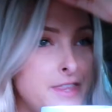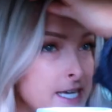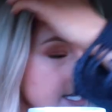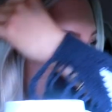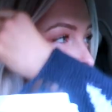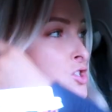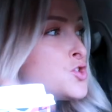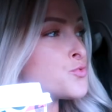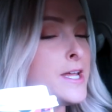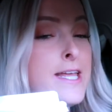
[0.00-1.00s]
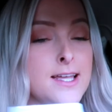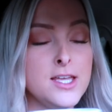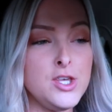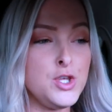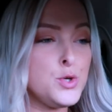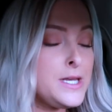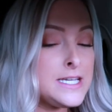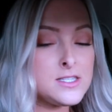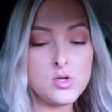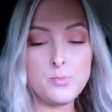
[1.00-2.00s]
this drink. You
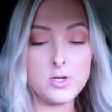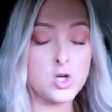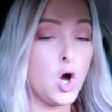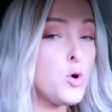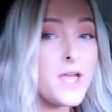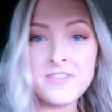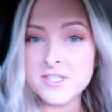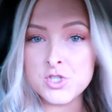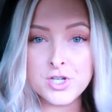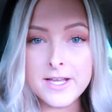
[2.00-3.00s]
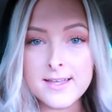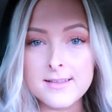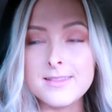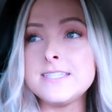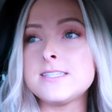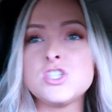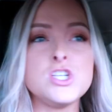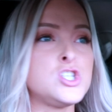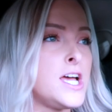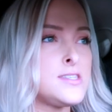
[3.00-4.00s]
need to go get this drink, listen
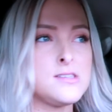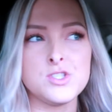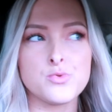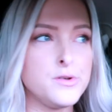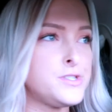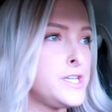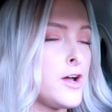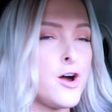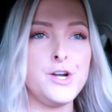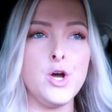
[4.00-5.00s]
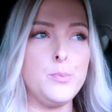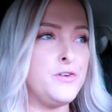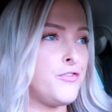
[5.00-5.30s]
to chestnuts roasting on an open